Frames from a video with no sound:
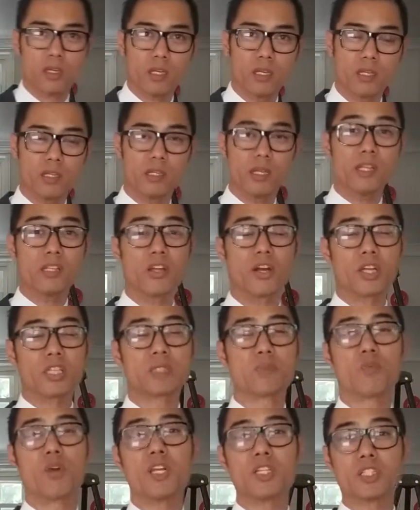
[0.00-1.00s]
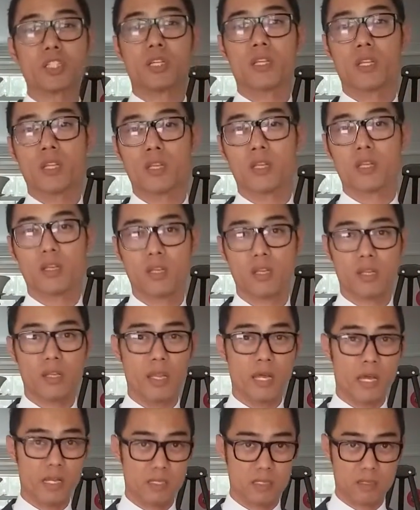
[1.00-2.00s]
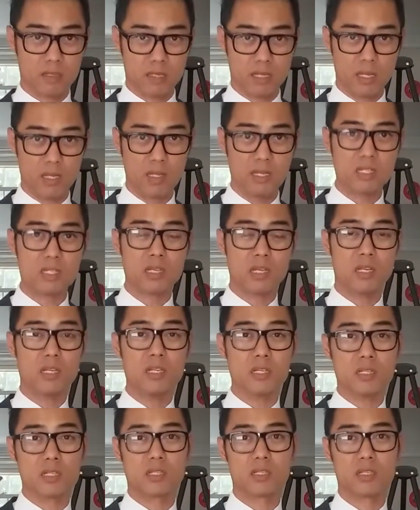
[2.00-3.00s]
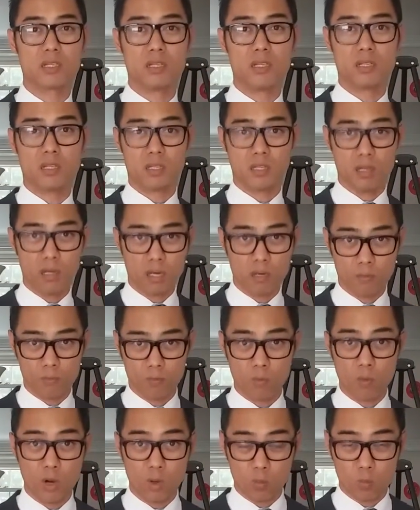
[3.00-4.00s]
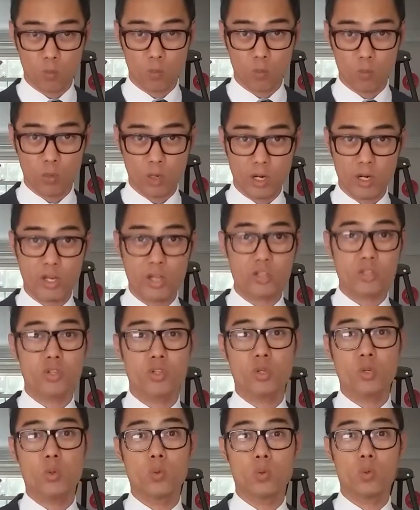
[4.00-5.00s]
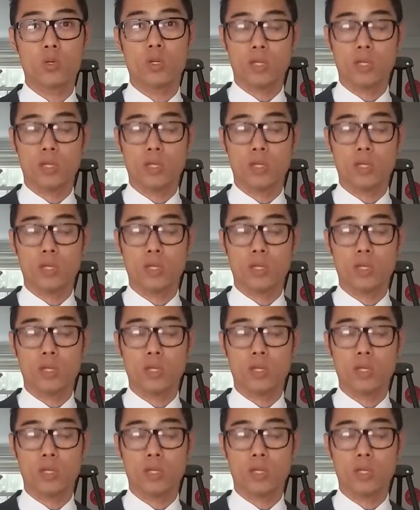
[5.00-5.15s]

in the expression that this is what we're here to do